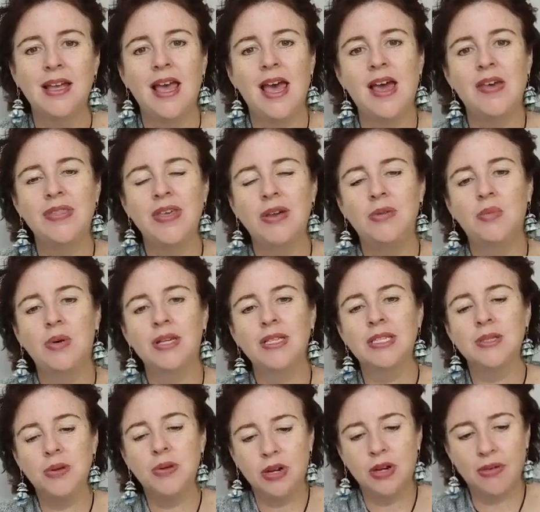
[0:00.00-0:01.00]
And then
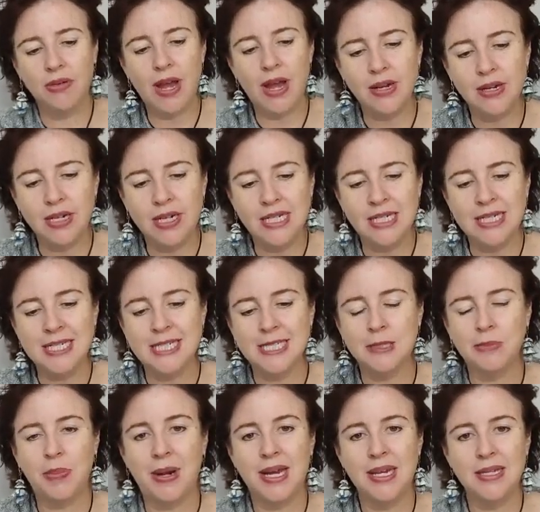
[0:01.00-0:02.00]
once we create a nice
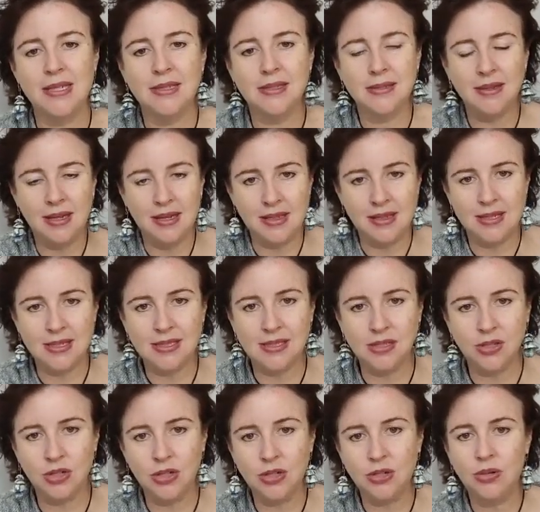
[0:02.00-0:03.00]
space in this
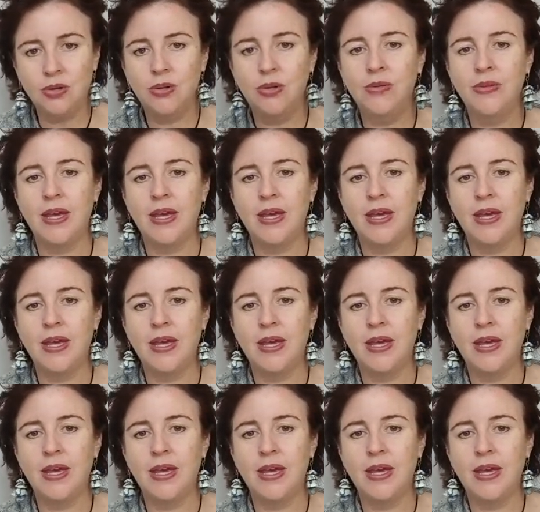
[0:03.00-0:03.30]
circle,